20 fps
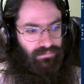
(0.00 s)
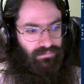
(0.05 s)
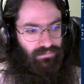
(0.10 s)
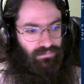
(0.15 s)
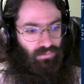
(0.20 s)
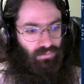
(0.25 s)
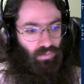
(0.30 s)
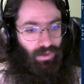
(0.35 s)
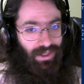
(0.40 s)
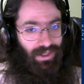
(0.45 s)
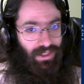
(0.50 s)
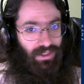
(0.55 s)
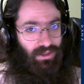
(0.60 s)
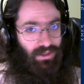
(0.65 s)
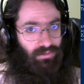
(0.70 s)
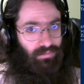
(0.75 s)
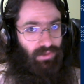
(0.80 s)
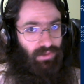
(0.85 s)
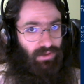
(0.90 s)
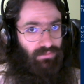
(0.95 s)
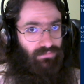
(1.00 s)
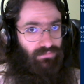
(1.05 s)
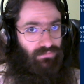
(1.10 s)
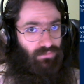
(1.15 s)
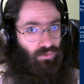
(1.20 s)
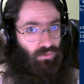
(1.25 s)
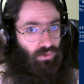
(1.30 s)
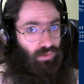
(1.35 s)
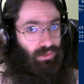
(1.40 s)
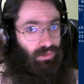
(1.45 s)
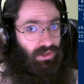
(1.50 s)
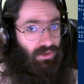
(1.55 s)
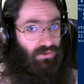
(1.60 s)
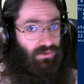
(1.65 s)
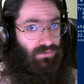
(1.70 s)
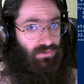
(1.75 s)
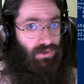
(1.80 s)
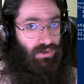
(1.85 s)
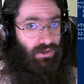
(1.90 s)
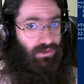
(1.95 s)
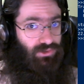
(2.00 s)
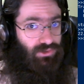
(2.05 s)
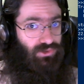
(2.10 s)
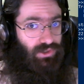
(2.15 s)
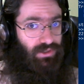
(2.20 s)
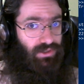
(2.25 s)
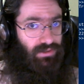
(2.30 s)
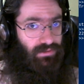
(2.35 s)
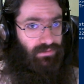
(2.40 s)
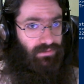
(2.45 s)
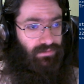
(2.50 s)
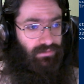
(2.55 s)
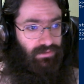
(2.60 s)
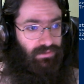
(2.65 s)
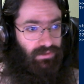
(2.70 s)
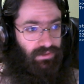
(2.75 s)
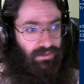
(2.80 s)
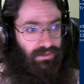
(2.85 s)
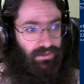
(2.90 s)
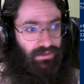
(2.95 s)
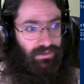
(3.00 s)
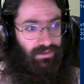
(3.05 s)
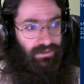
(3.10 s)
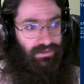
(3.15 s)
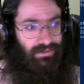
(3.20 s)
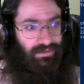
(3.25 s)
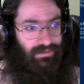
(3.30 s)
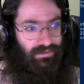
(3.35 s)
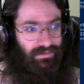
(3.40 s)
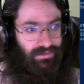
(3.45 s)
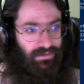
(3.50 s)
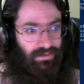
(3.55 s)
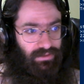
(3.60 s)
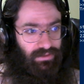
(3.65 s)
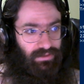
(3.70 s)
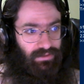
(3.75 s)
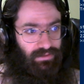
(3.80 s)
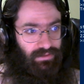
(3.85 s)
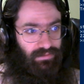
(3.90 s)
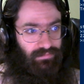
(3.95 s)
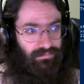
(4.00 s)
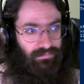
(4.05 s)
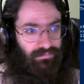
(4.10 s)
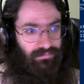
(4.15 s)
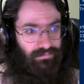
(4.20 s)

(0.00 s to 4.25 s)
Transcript: way above or below 100. It's no